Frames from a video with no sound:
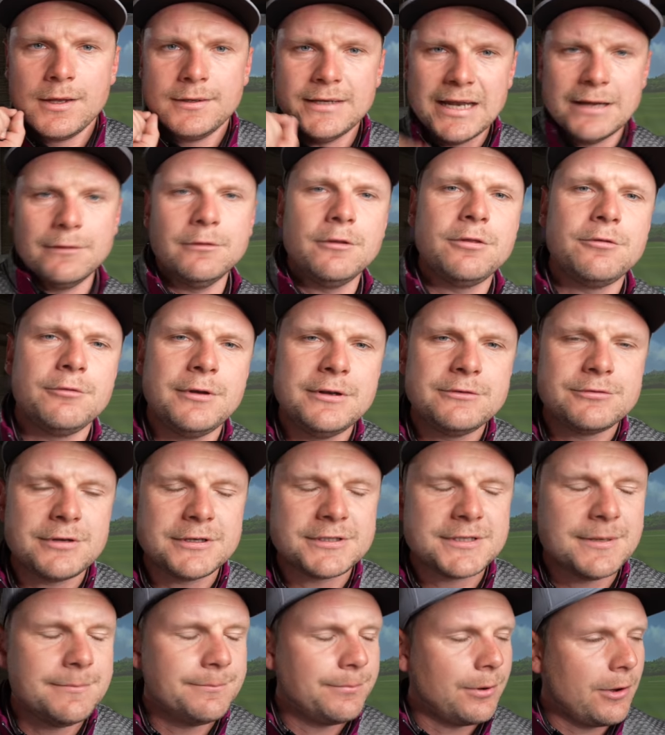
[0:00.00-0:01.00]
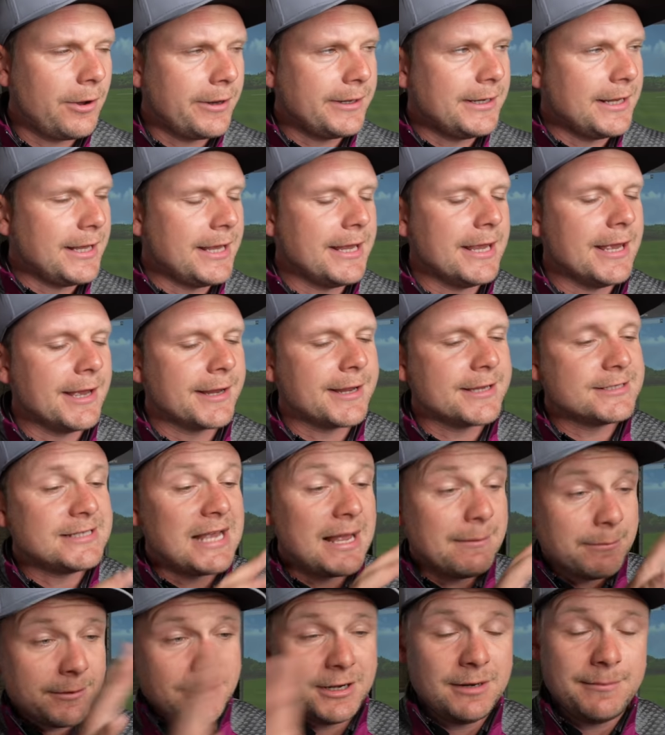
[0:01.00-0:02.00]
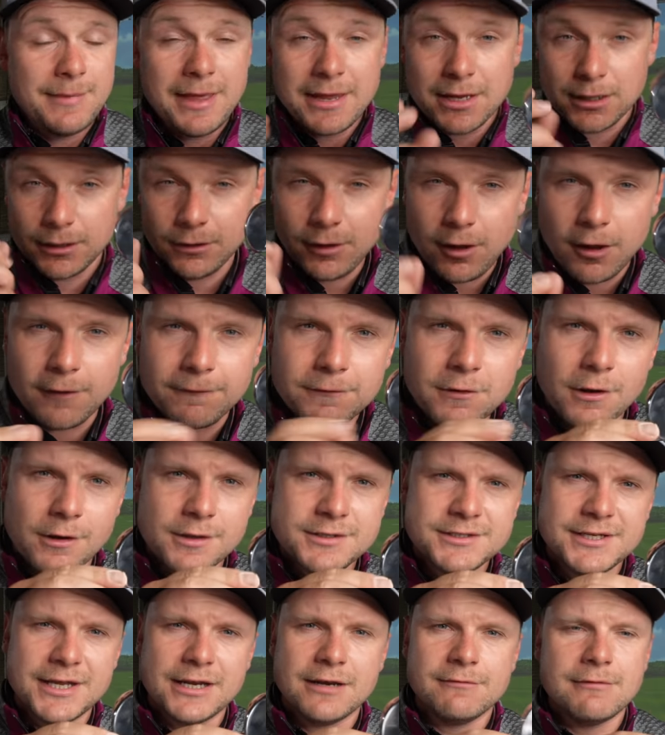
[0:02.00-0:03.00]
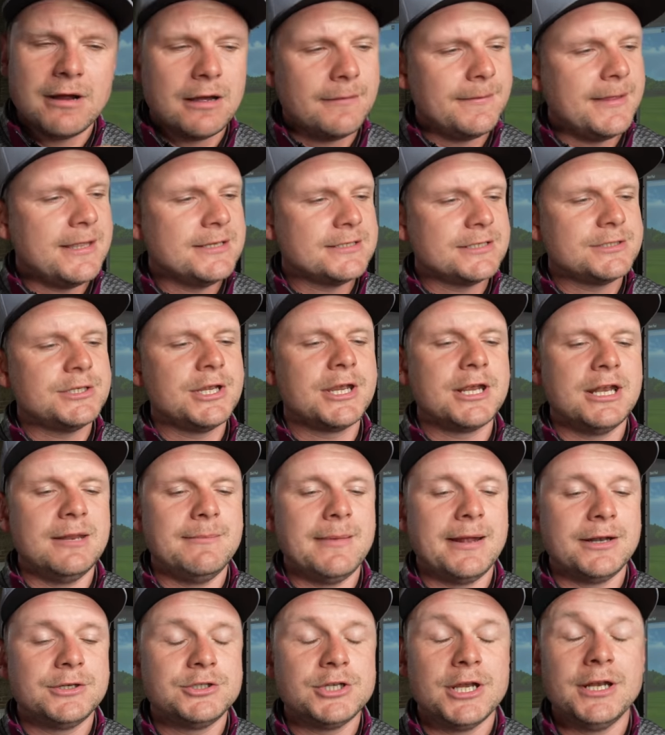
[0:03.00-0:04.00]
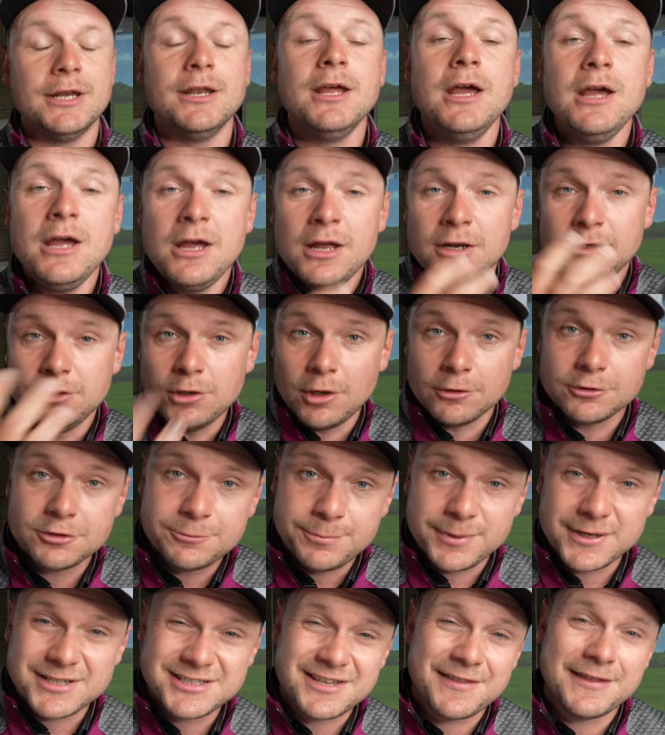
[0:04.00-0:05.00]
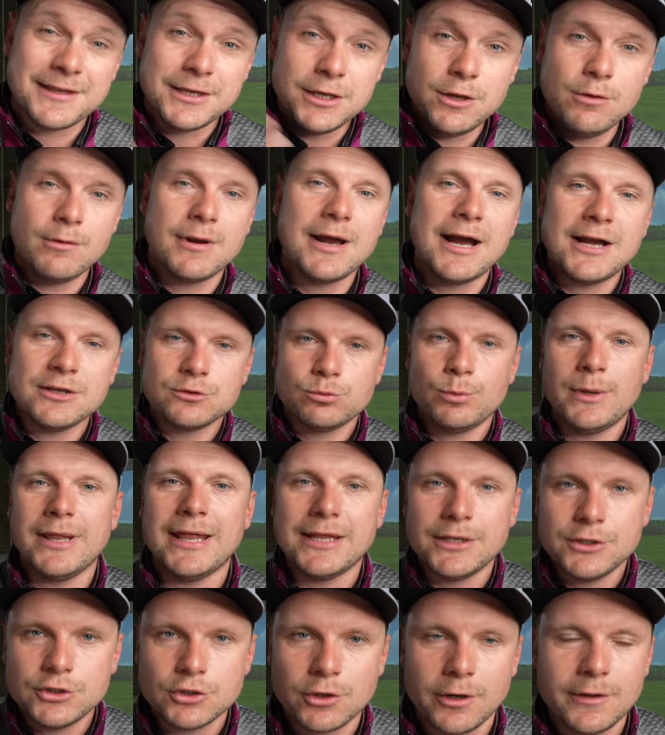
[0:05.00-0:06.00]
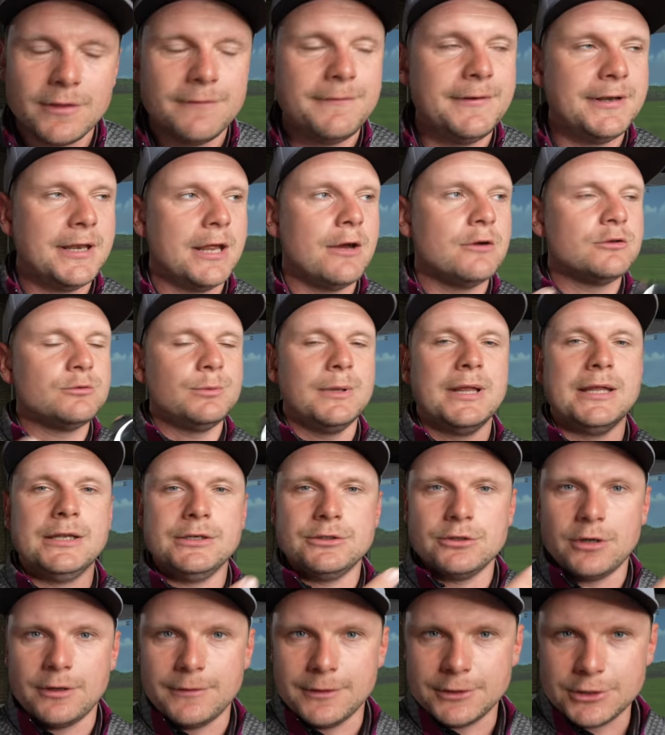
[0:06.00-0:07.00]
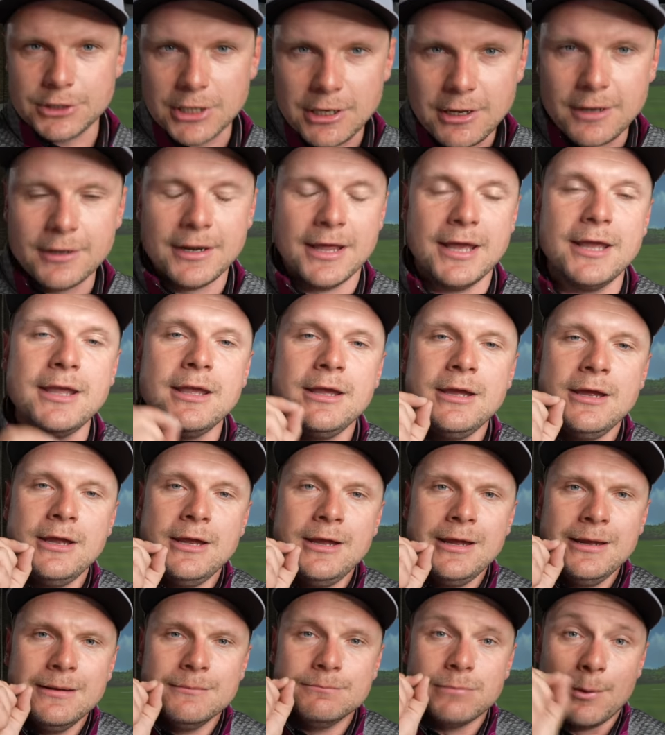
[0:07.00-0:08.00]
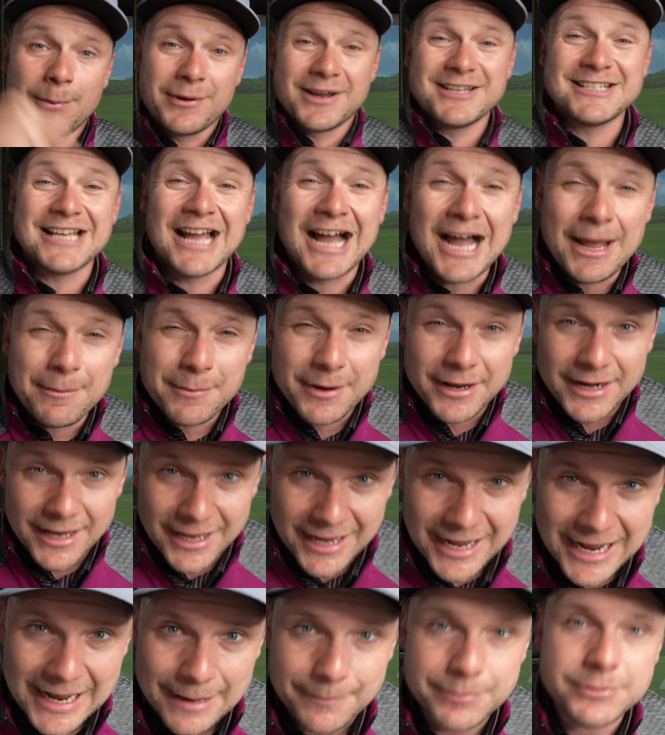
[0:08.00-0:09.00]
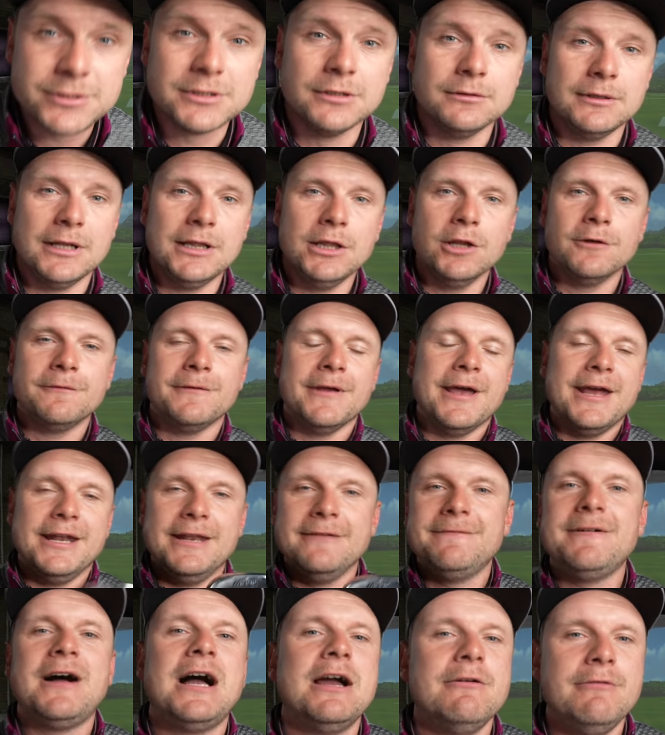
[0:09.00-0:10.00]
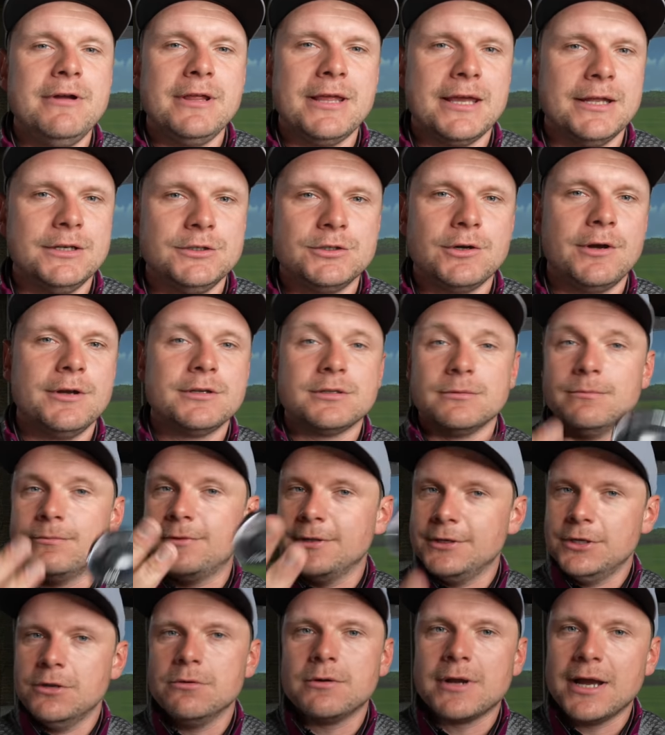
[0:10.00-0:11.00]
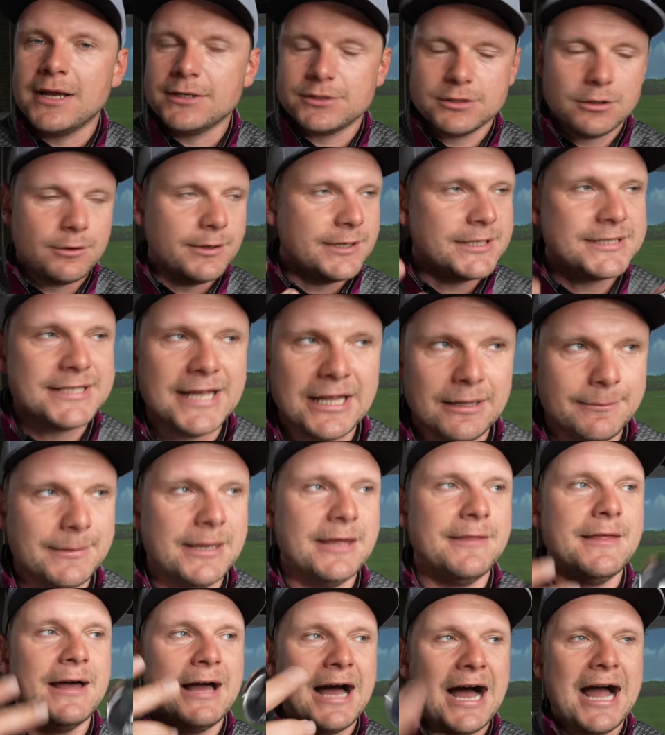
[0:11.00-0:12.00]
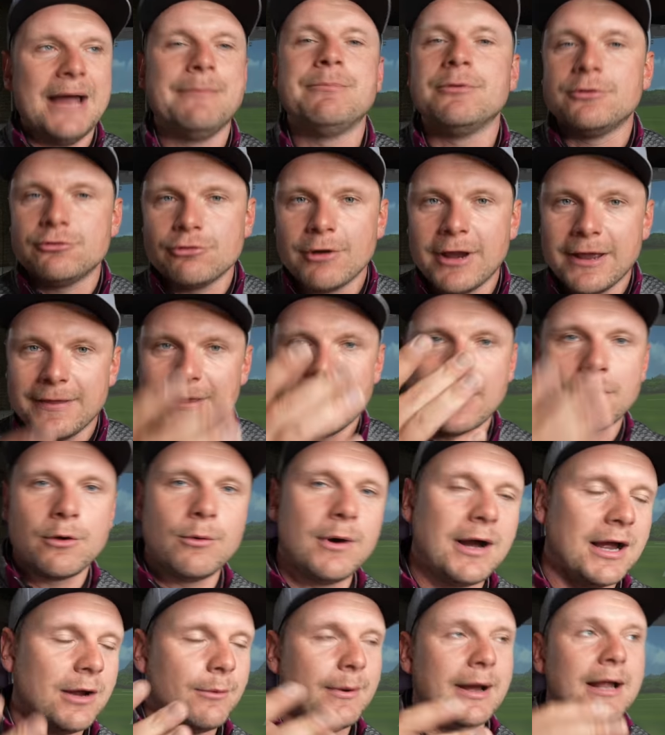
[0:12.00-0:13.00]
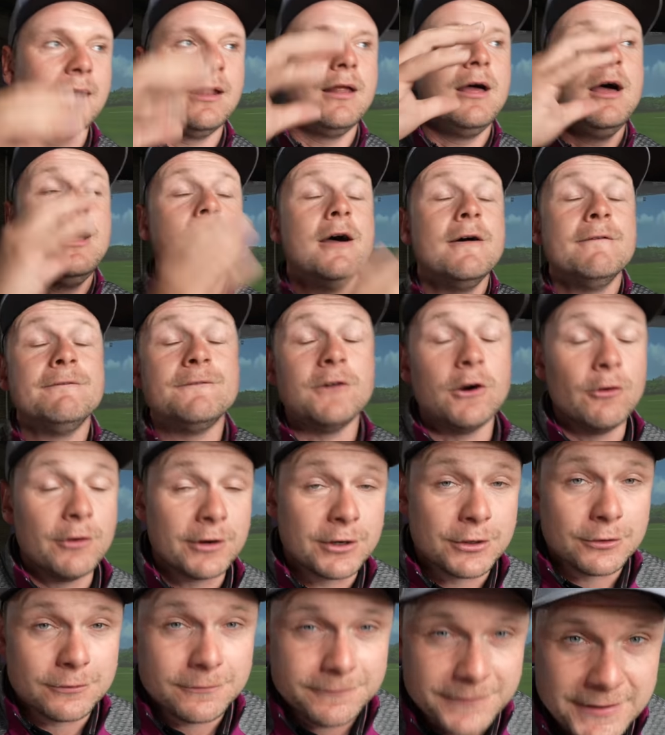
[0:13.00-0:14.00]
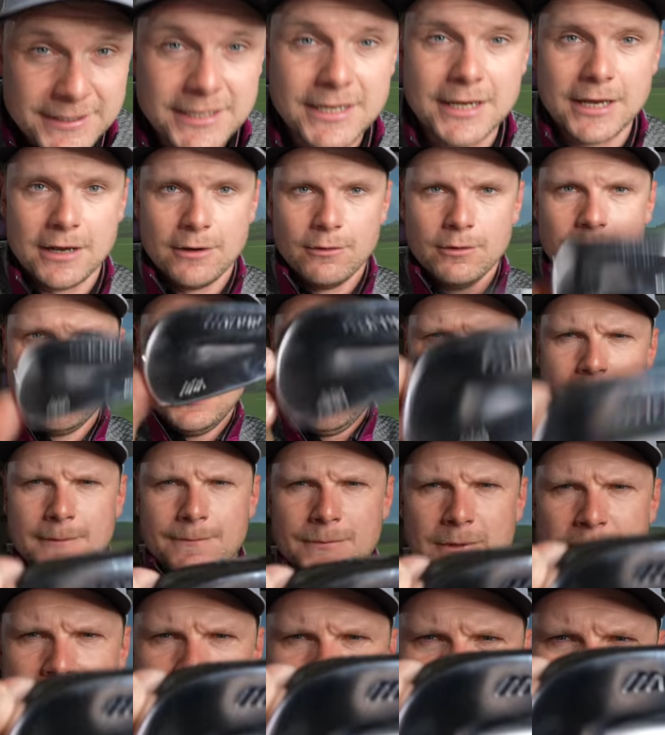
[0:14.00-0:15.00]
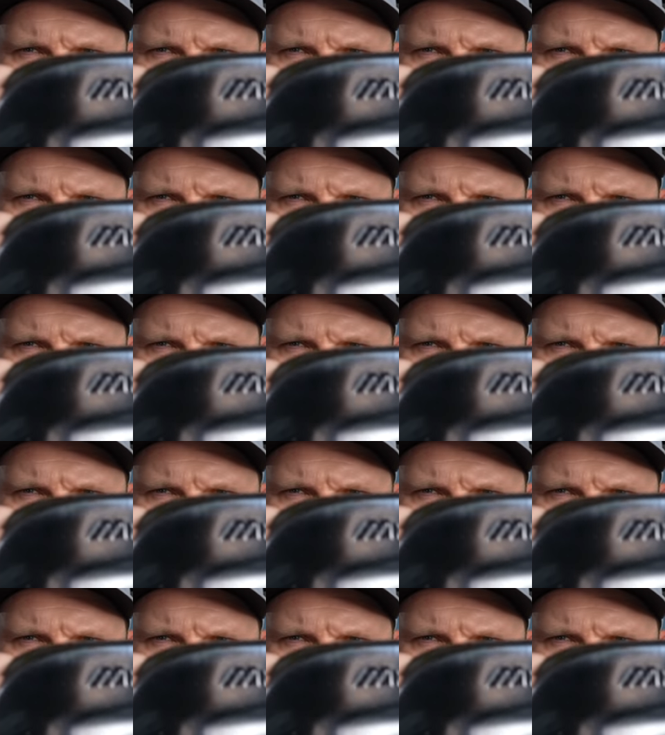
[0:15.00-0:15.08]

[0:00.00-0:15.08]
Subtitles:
Now another interesting point here, because I'm going to make a lot of content around these, as you can imagine, not just because I think you guys will enjoy the videos, will enjoy the journey, but because I'm going to absolutely love it. And if I really enjoy something, you guys always tell me that I portray that quite well for a good video. So